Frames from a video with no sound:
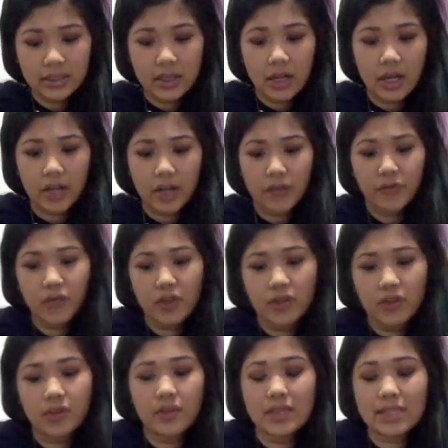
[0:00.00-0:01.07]

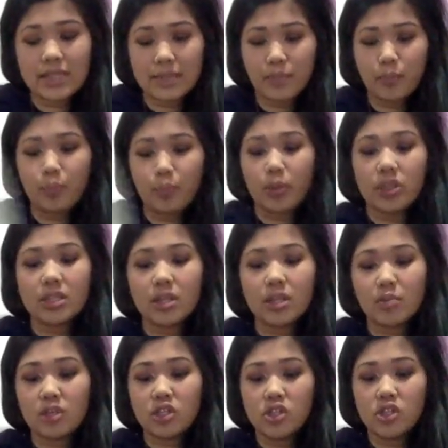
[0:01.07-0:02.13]
For this person
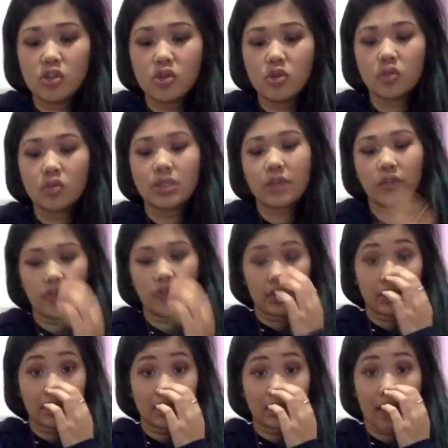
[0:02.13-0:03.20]
number two who was ever
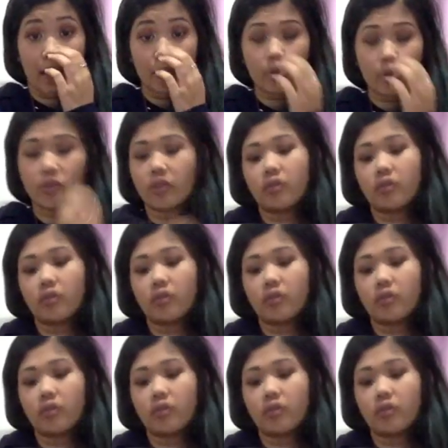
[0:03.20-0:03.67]
feeling like the Emperor in